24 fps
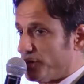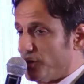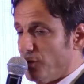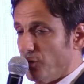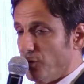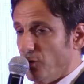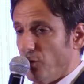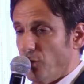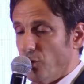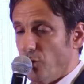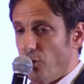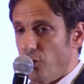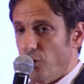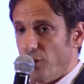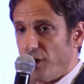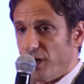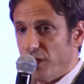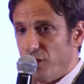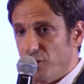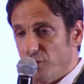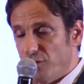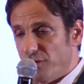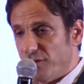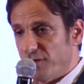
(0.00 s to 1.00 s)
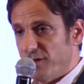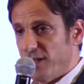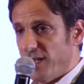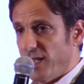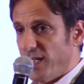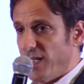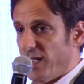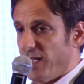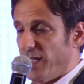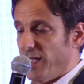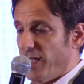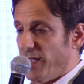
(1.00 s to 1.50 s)
to reduce
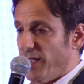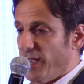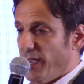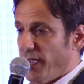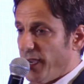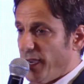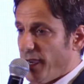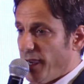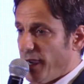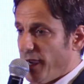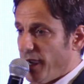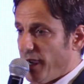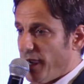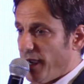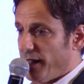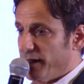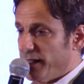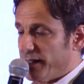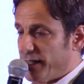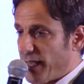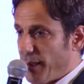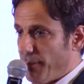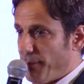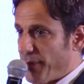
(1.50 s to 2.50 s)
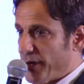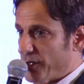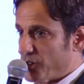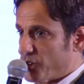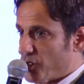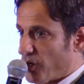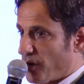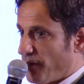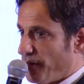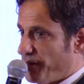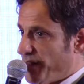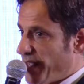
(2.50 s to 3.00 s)
the
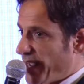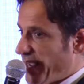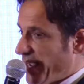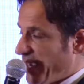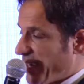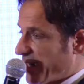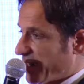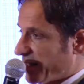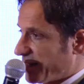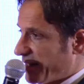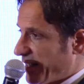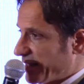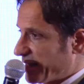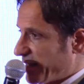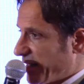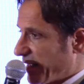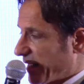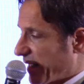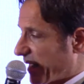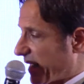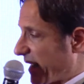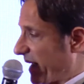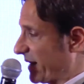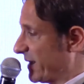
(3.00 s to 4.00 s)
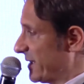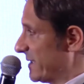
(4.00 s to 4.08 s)
temperature of the air that gets